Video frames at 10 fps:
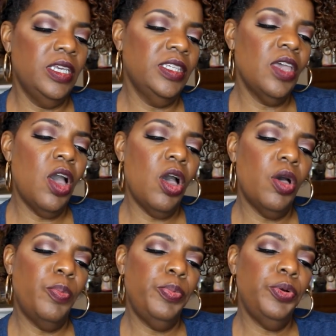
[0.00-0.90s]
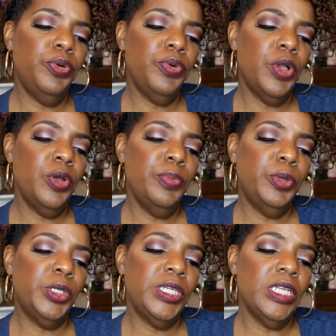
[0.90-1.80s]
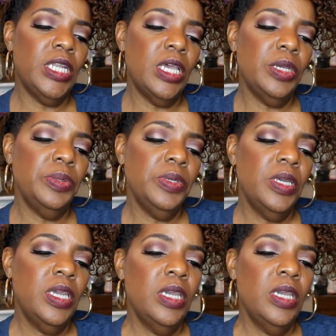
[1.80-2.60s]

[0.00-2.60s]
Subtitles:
it's called Puro Mirtillo,